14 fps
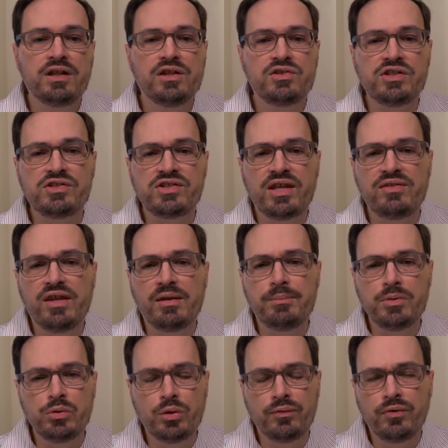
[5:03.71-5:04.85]
She said that
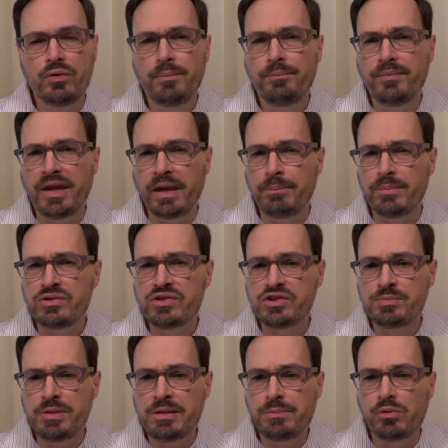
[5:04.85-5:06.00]
beautiful, ambitious
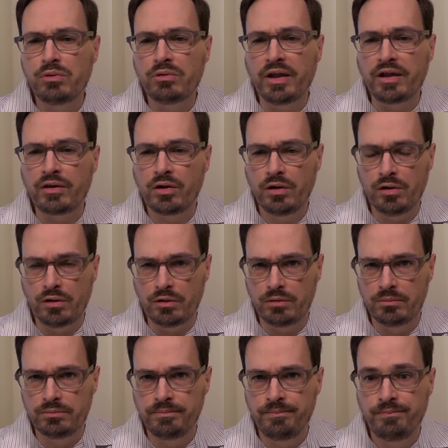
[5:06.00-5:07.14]
people like her
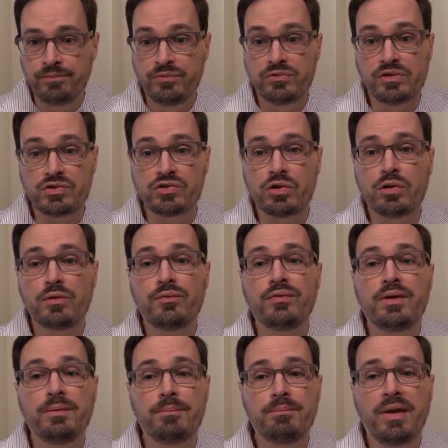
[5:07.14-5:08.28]
deserve
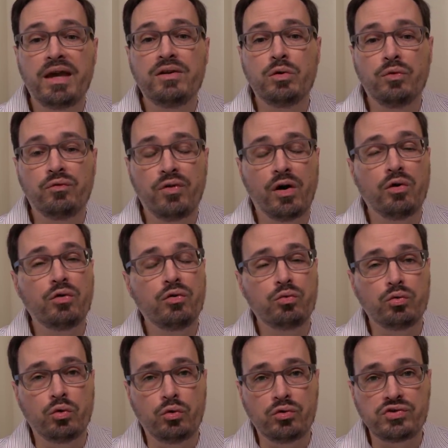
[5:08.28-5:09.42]
men who follow the
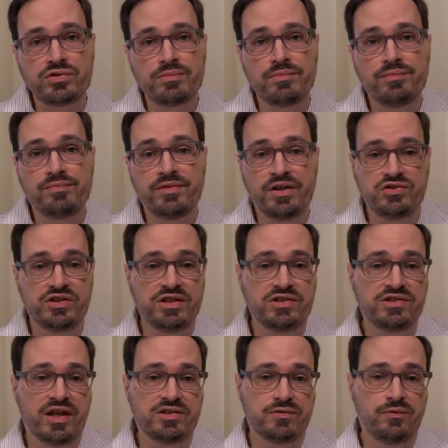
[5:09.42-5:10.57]
rules that she
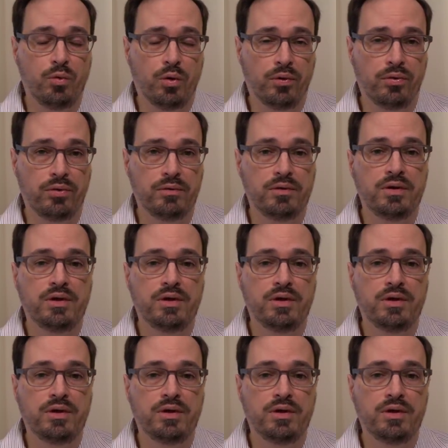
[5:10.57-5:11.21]
sets forth,